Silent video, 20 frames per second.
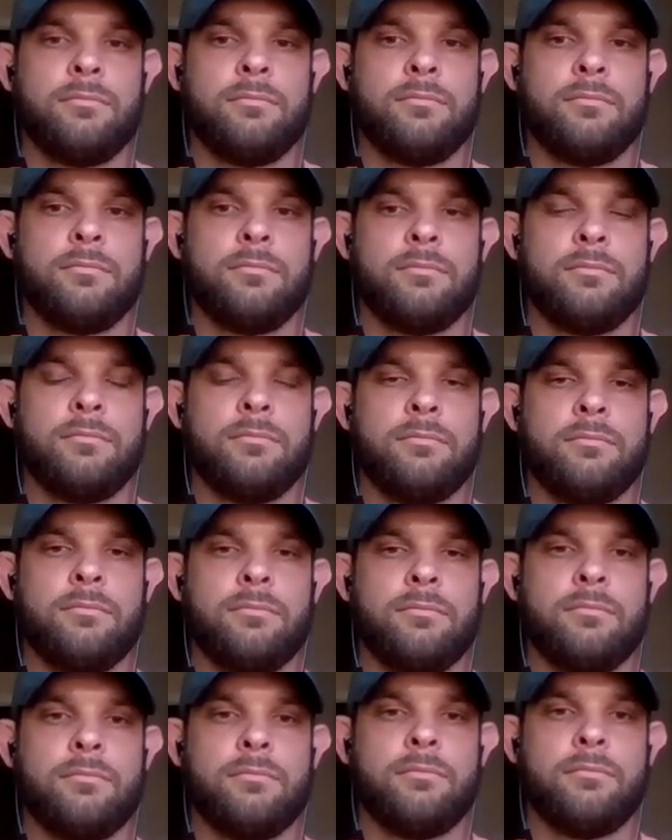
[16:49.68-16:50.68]

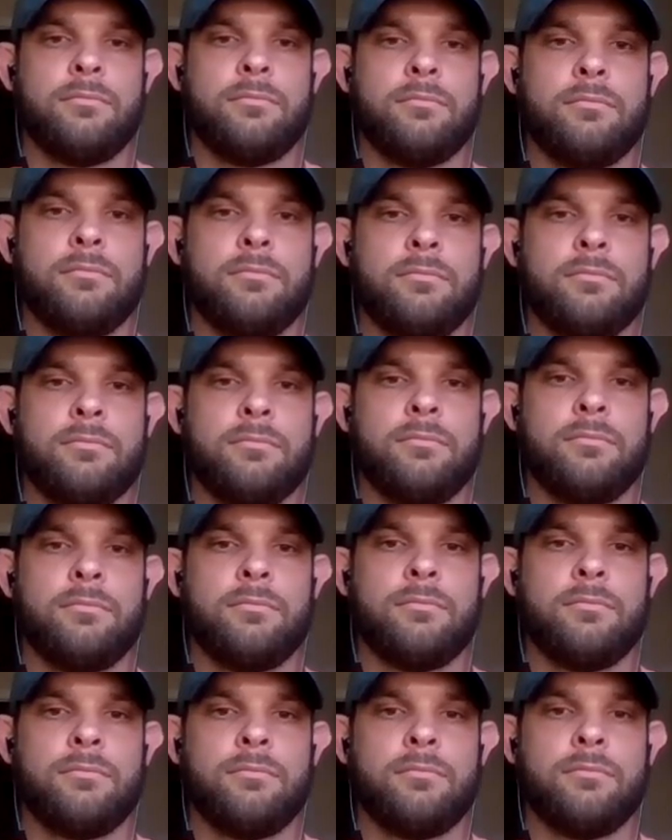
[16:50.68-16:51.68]

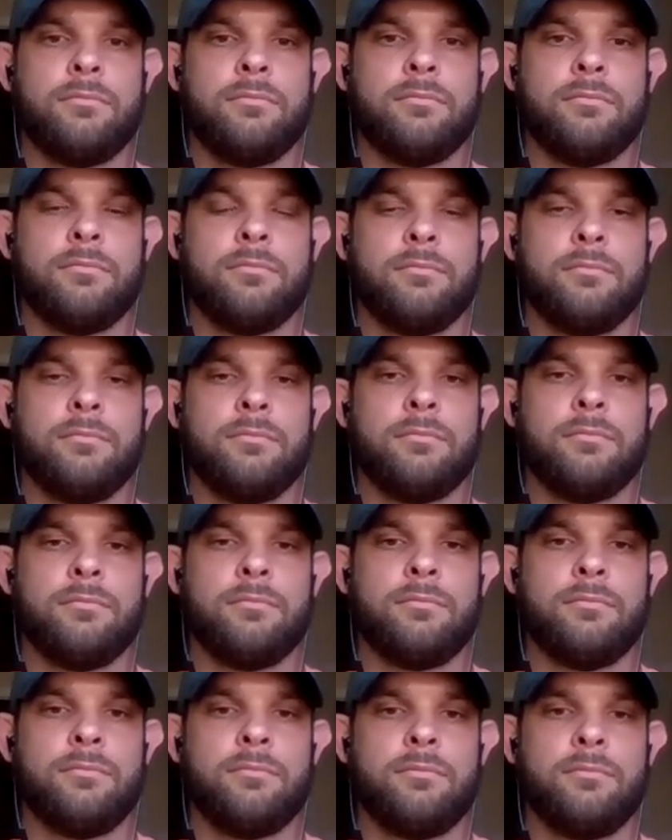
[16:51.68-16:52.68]

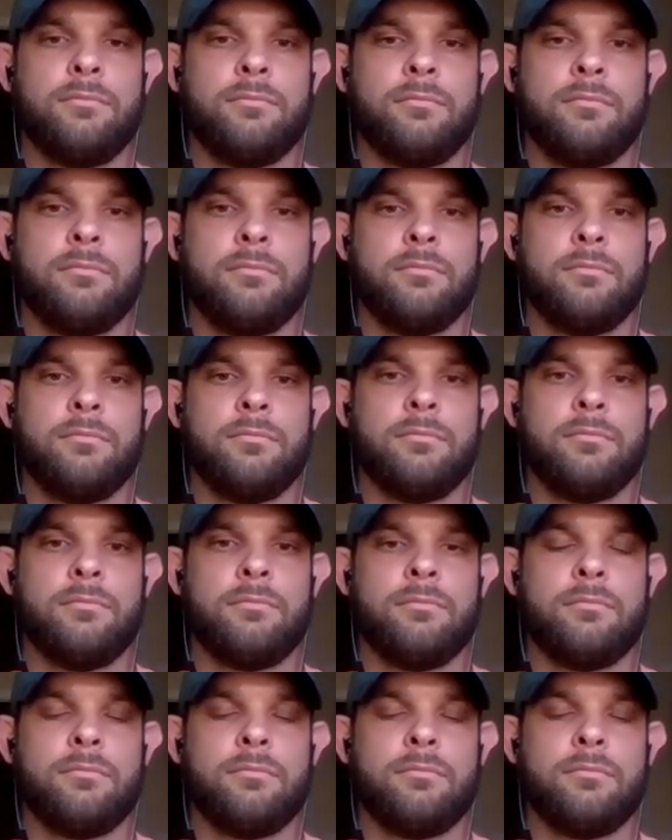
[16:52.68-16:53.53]
[no speech]